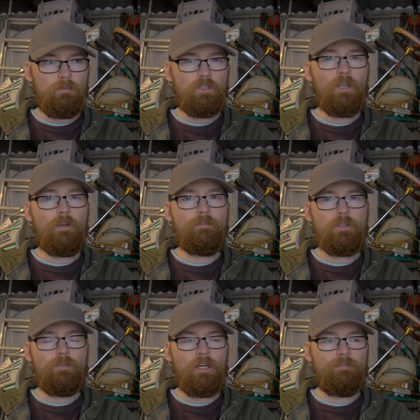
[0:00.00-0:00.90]
just over
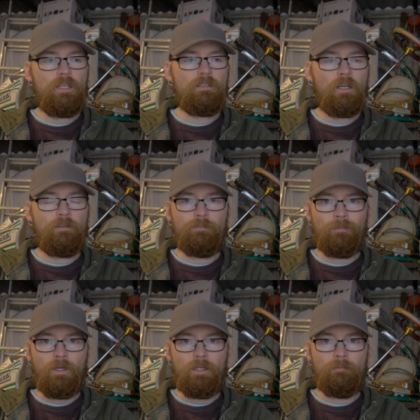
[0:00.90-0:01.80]
two and a half years ago for
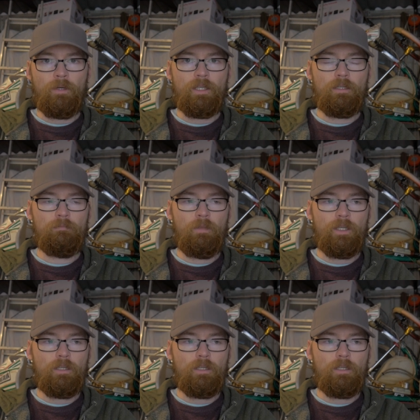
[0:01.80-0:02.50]
my my, my